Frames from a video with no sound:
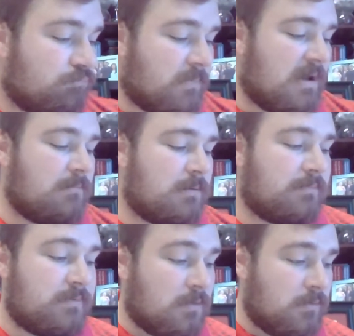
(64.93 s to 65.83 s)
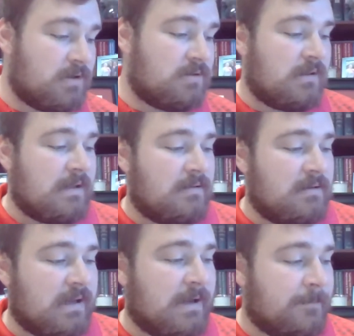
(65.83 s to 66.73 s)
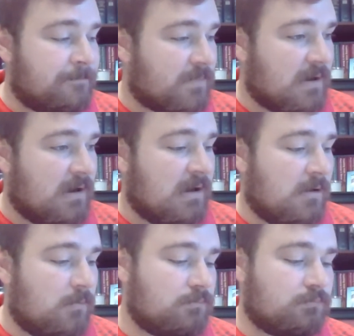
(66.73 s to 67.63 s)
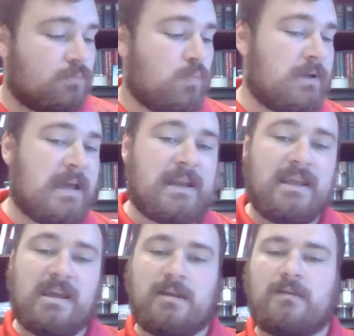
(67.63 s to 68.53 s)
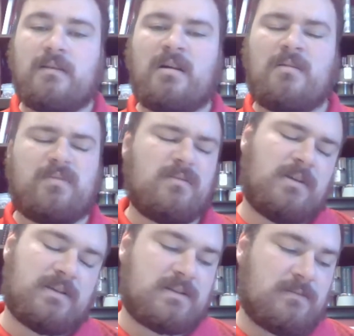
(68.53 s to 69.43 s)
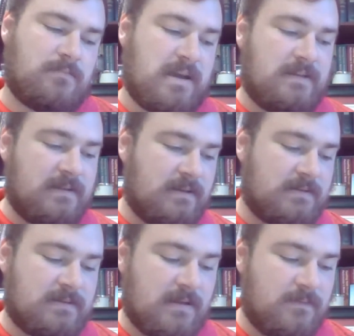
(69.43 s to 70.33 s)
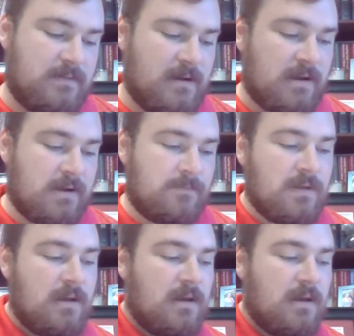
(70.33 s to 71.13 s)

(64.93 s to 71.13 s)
But before we do that today, we got to get some basic stuff done.